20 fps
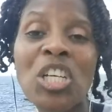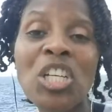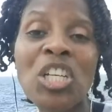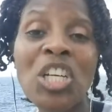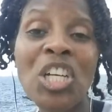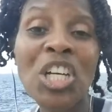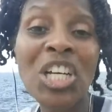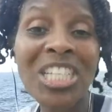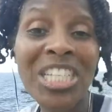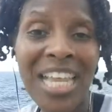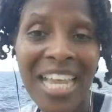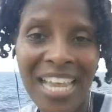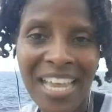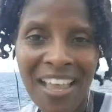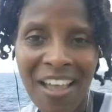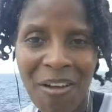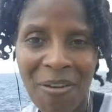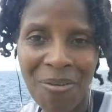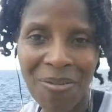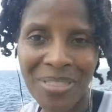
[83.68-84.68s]
good
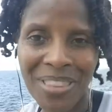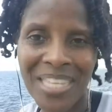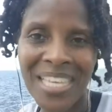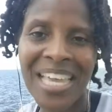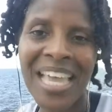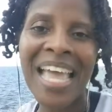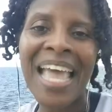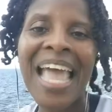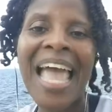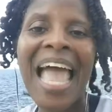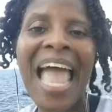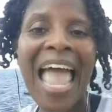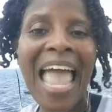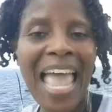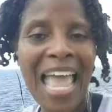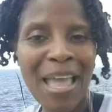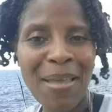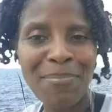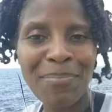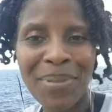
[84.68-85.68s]
health,
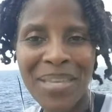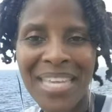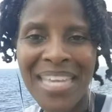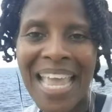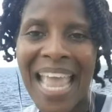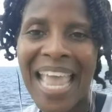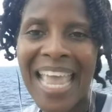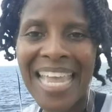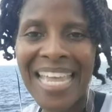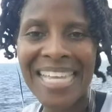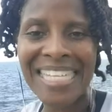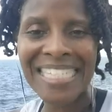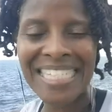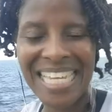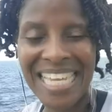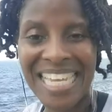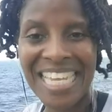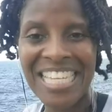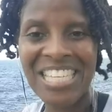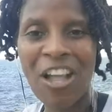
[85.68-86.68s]
happy and
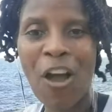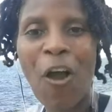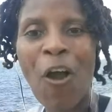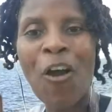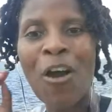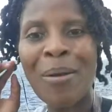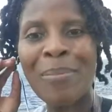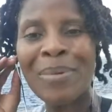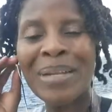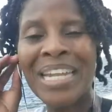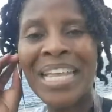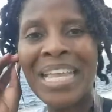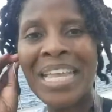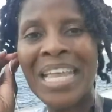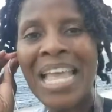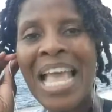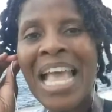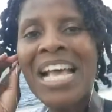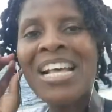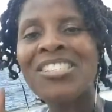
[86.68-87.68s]
in harmony.
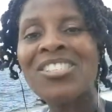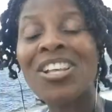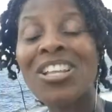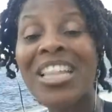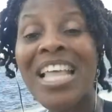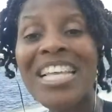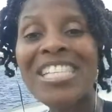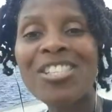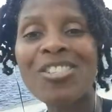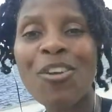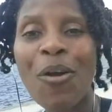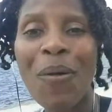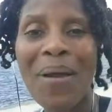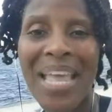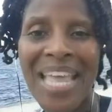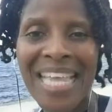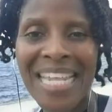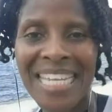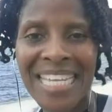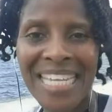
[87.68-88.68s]
So let's go
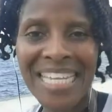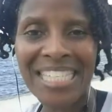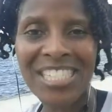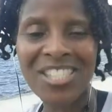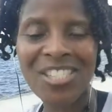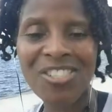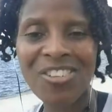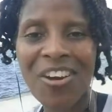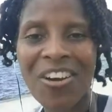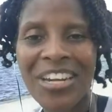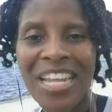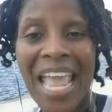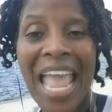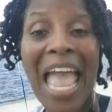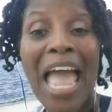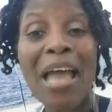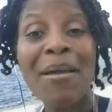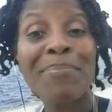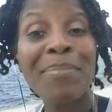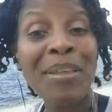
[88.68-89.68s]
ahead and get started.
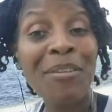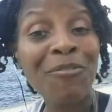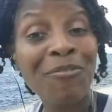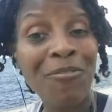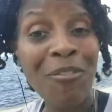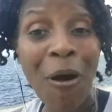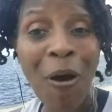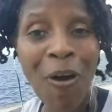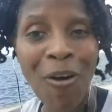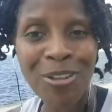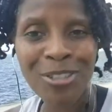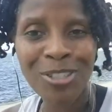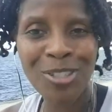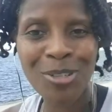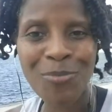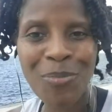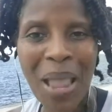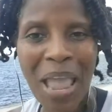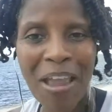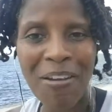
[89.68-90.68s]
Happy fall
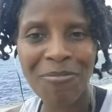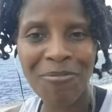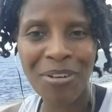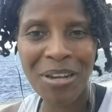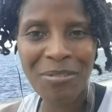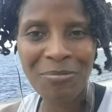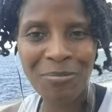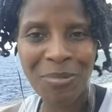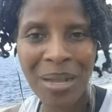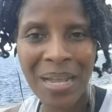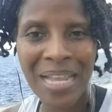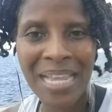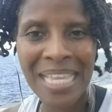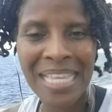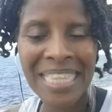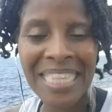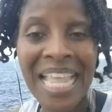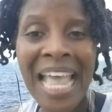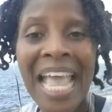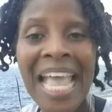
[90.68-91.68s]
to
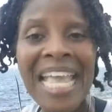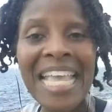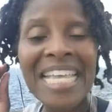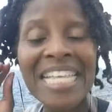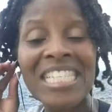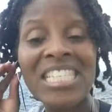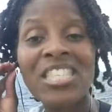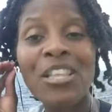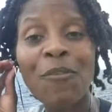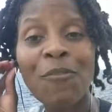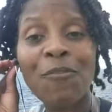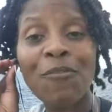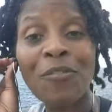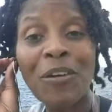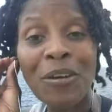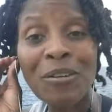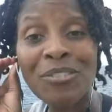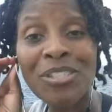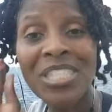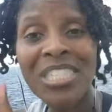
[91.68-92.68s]
everyone. It's the
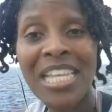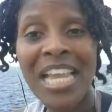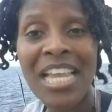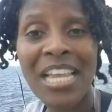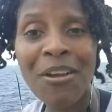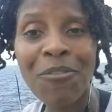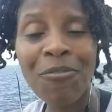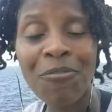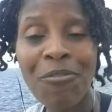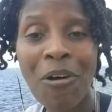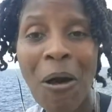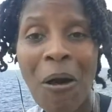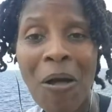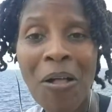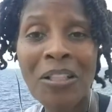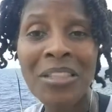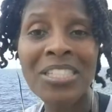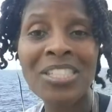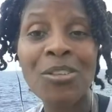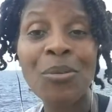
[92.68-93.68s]
first day of
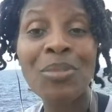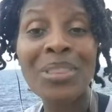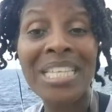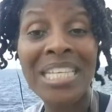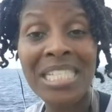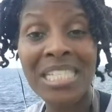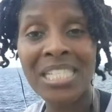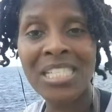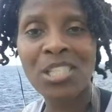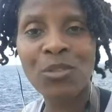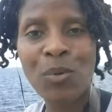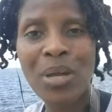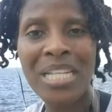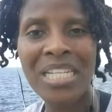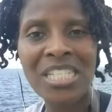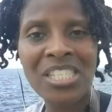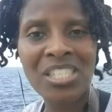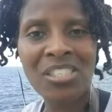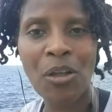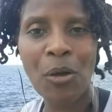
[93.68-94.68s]
fall. So this is
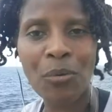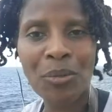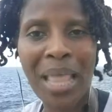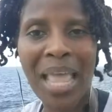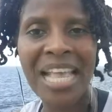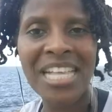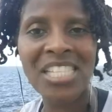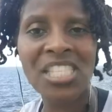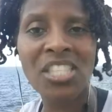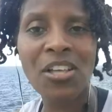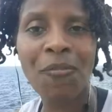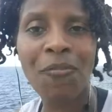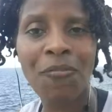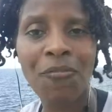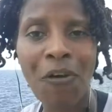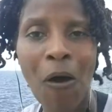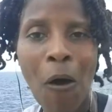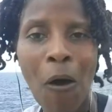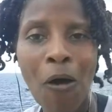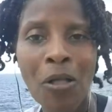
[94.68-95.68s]
what is known as the
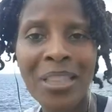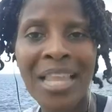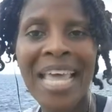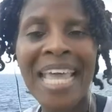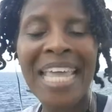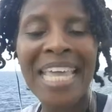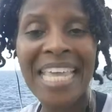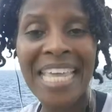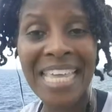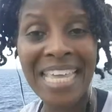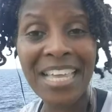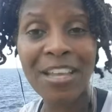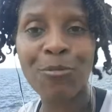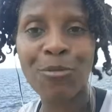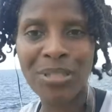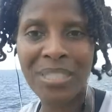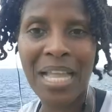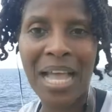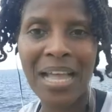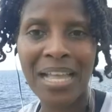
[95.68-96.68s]
fall
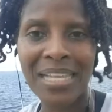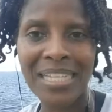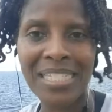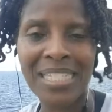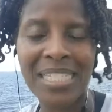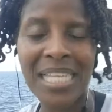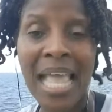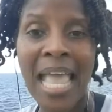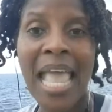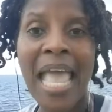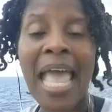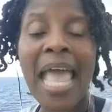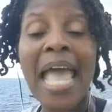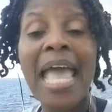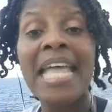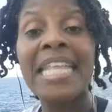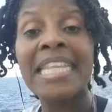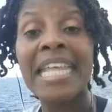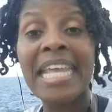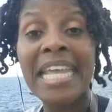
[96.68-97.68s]
equinox.
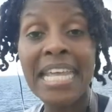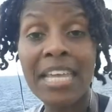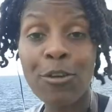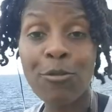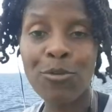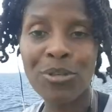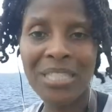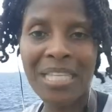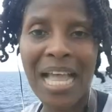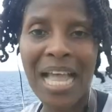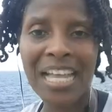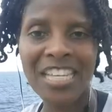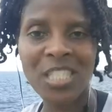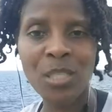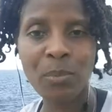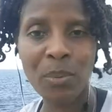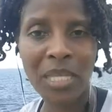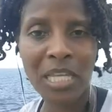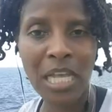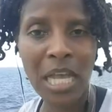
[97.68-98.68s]
An
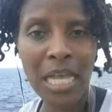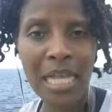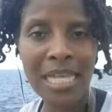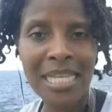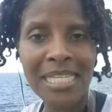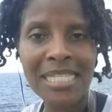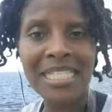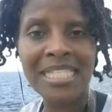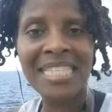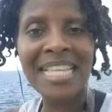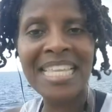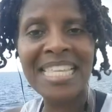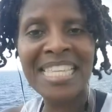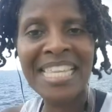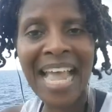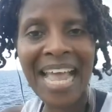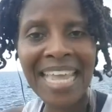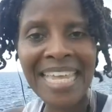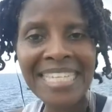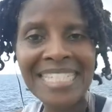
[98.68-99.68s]
equinox because the
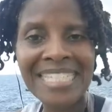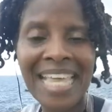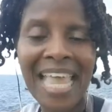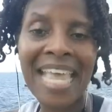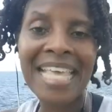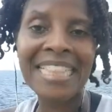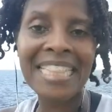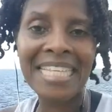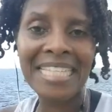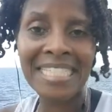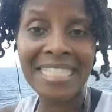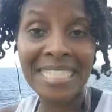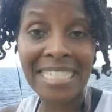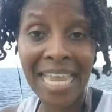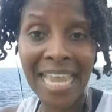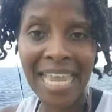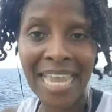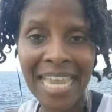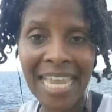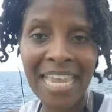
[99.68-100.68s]
night and the
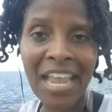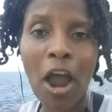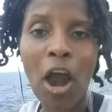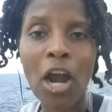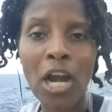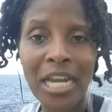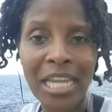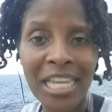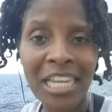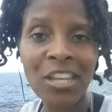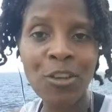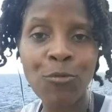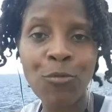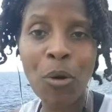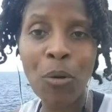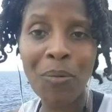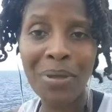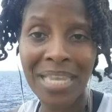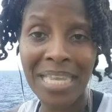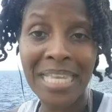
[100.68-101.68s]
day are
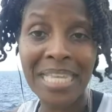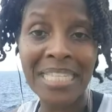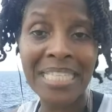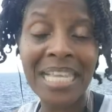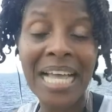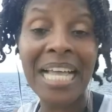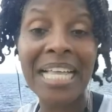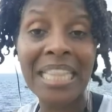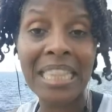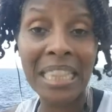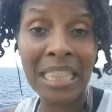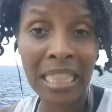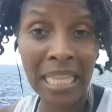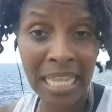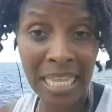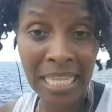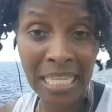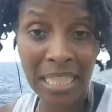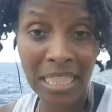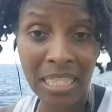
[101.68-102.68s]
equal in
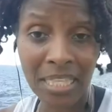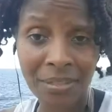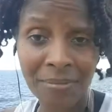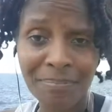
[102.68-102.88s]
length.